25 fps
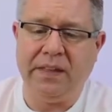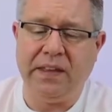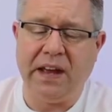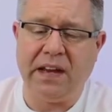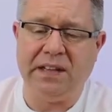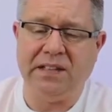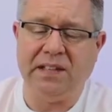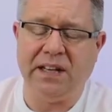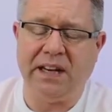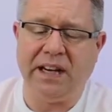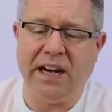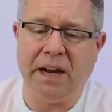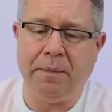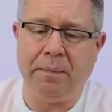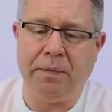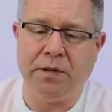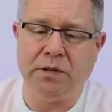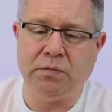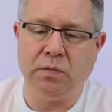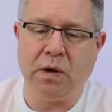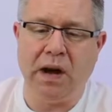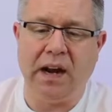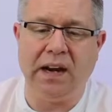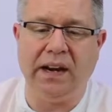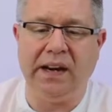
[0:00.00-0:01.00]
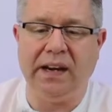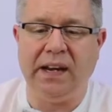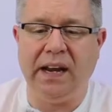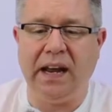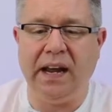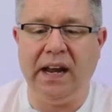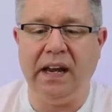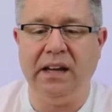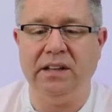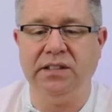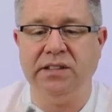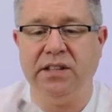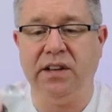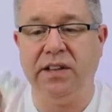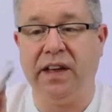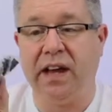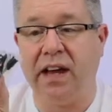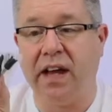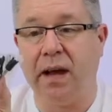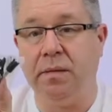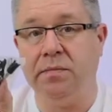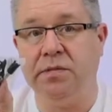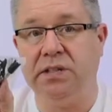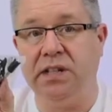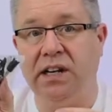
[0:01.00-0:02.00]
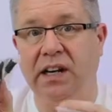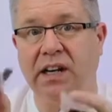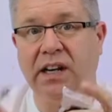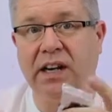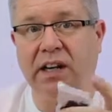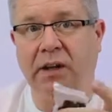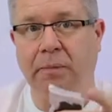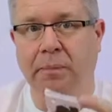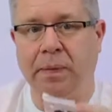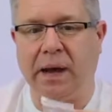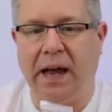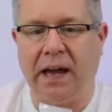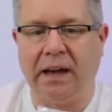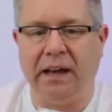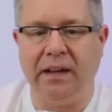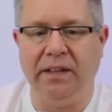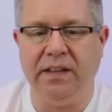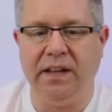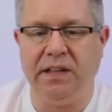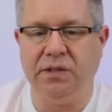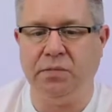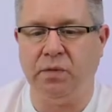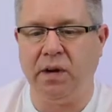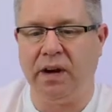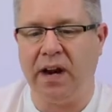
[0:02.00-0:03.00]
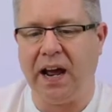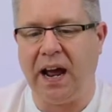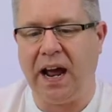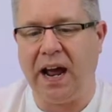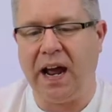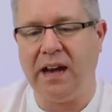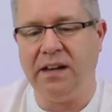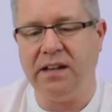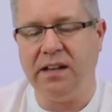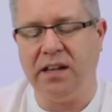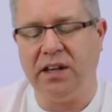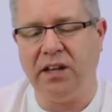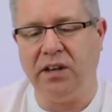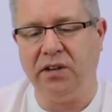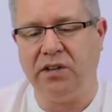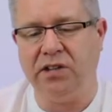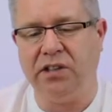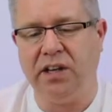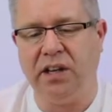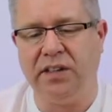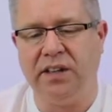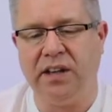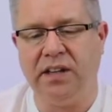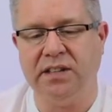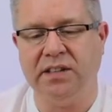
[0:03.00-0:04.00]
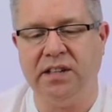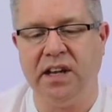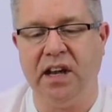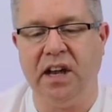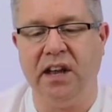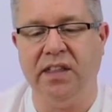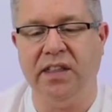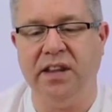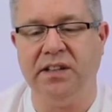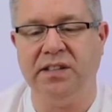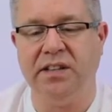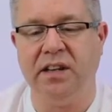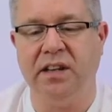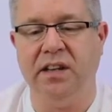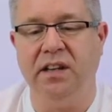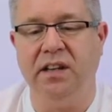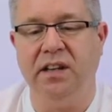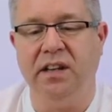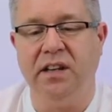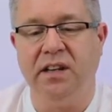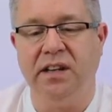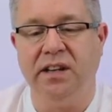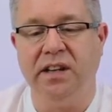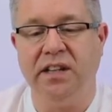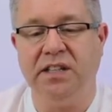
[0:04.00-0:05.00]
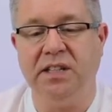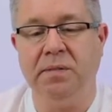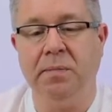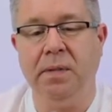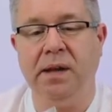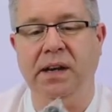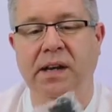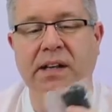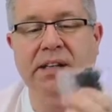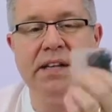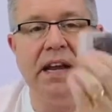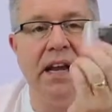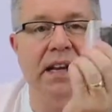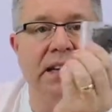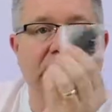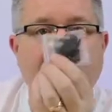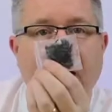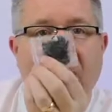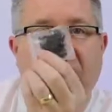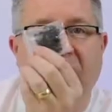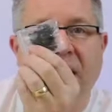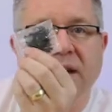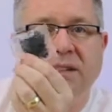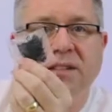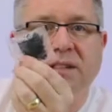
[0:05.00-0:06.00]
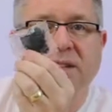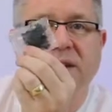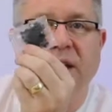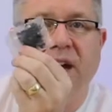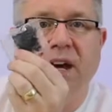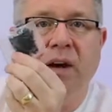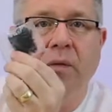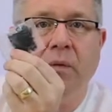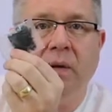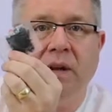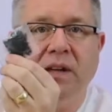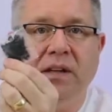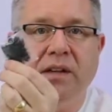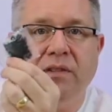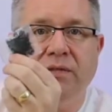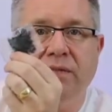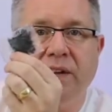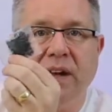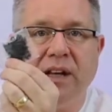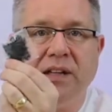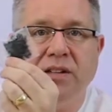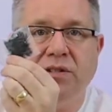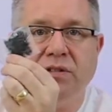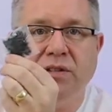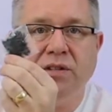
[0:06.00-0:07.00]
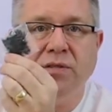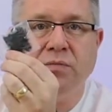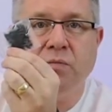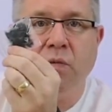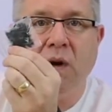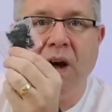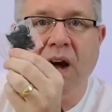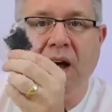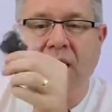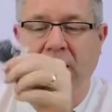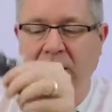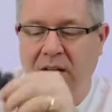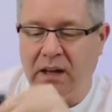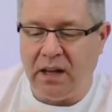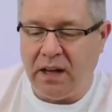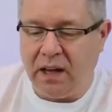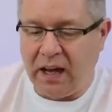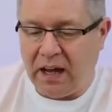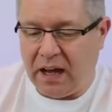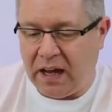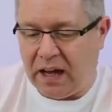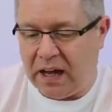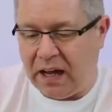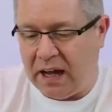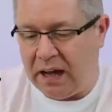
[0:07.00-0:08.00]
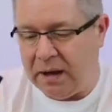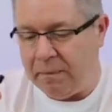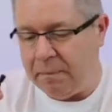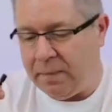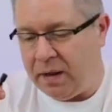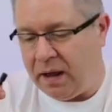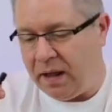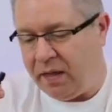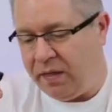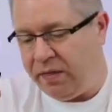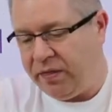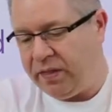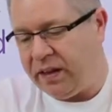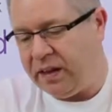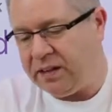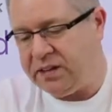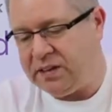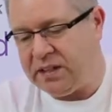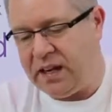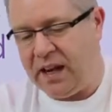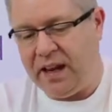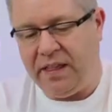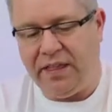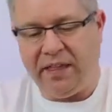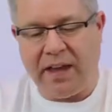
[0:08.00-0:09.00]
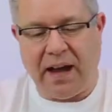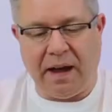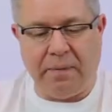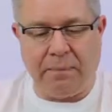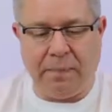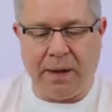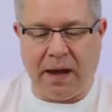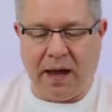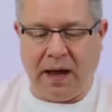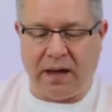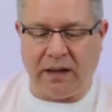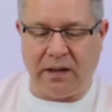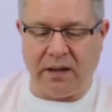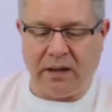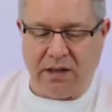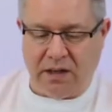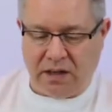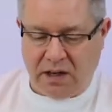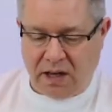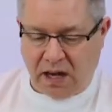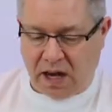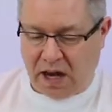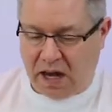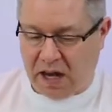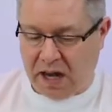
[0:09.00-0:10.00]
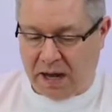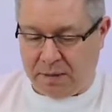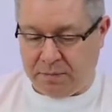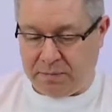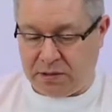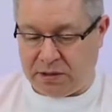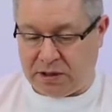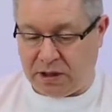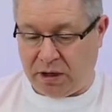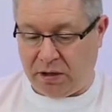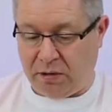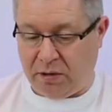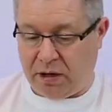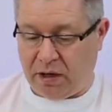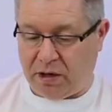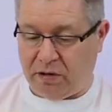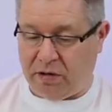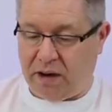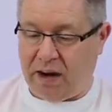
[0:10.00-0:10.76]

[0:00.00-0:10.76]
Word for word: There's the clip as well in here, so that comes in a little pack in this one, and it looks like there's a there's a there's a mini dead cat uh, wind deflector as well. Um, that's in that pack. Um, so a